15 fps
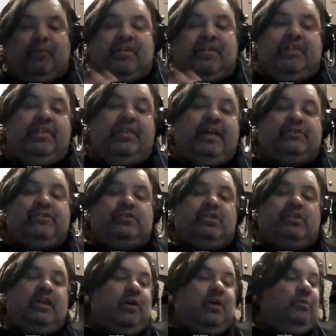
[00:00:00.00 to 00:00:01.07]
But whether
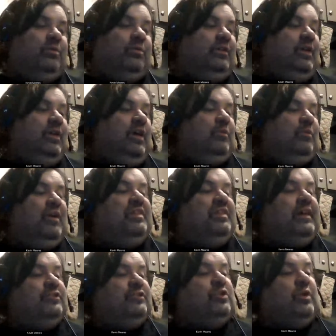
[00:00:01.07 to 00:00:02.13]

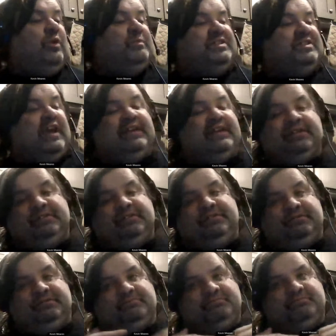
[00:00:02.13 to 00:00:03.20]
that's true of
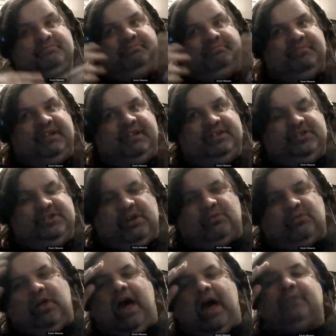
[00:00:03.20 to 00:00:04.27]
Satan in
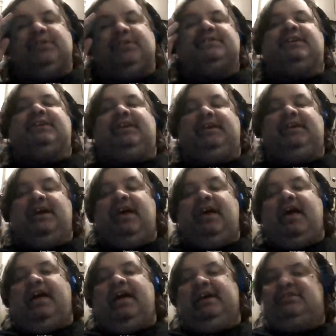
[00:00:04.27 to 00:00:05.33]
general, obviously,
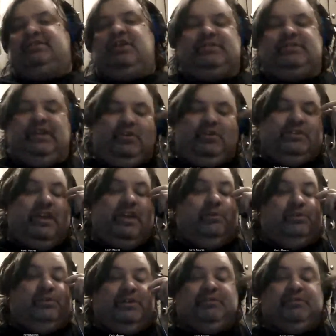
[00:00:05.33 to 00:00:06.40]
it's no secret to
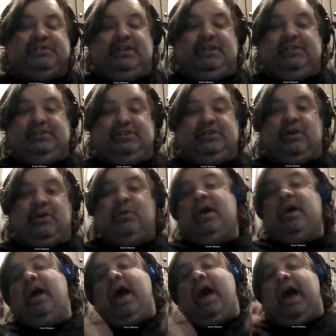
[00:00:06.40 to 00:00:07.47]
anyone who's ever seen this
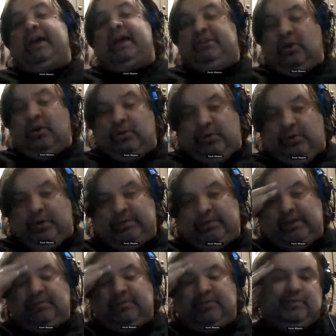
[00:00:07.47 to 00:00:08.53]
show. I don't agree
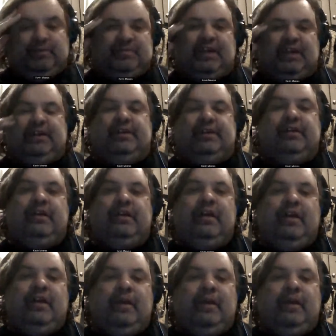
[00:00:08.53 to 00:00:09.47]
with that view of Satan.